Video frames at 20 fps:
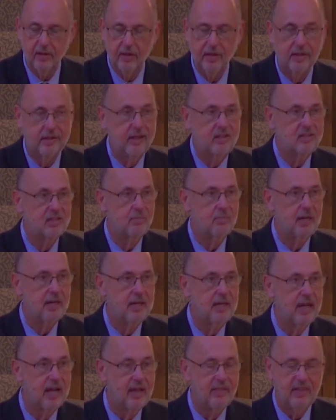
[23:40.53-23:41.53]
Doesn't mean
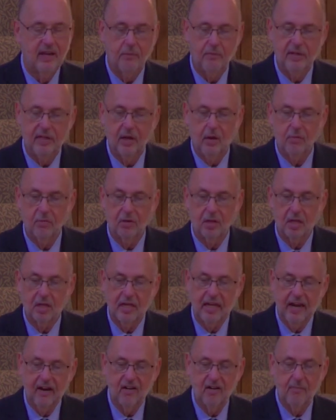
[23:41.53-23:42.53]
that we don't
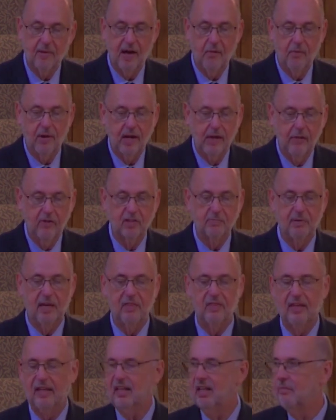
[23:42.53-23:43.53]
care about what others may
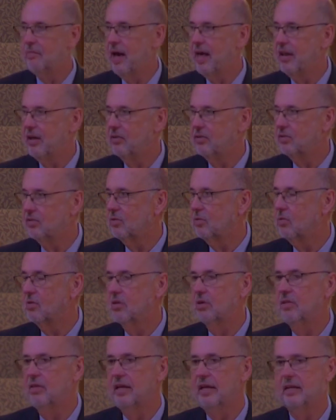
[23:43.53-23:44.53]
think about us
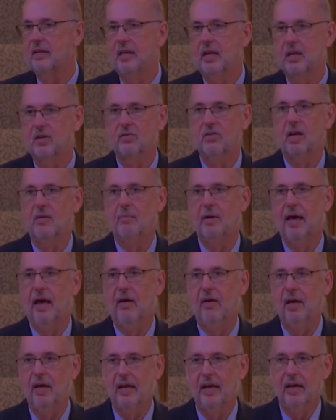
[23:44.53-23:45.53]
or that somehow
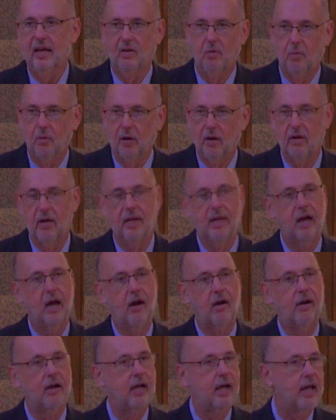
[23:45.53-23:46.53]
we're
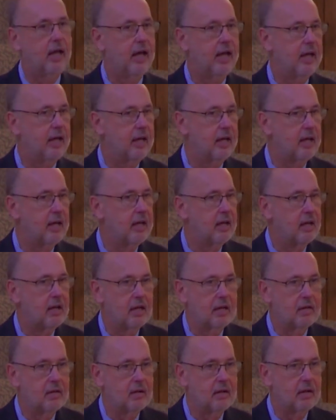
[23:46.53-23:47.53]
uh, uh,
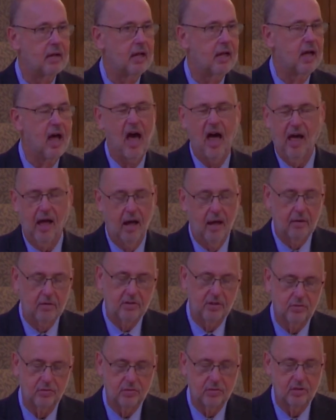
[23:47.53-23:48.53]
uh,
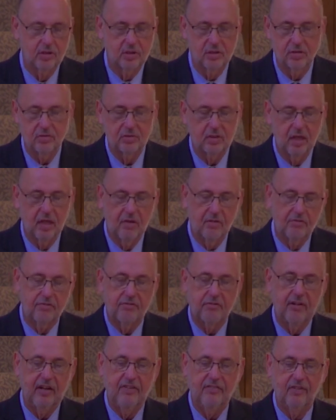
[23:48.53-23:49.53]
just, just
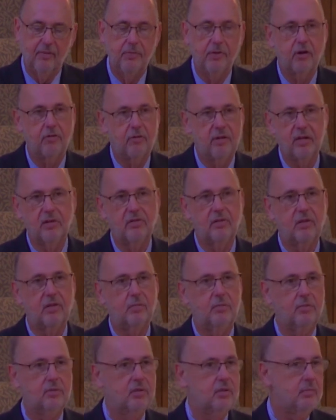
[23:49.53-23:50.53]
free from their
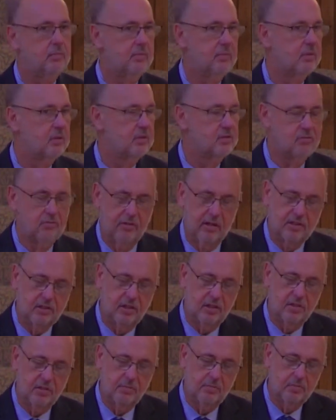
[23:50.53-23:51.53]
criticisms,
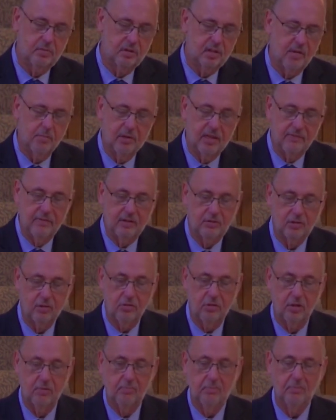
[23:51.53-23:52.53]
criticisms, oblivious to
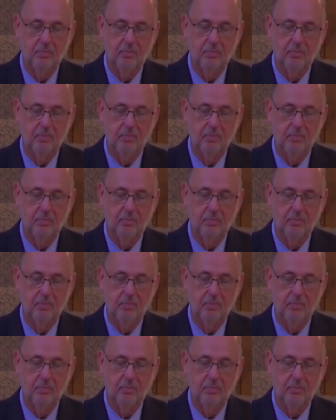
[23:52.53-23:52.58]
them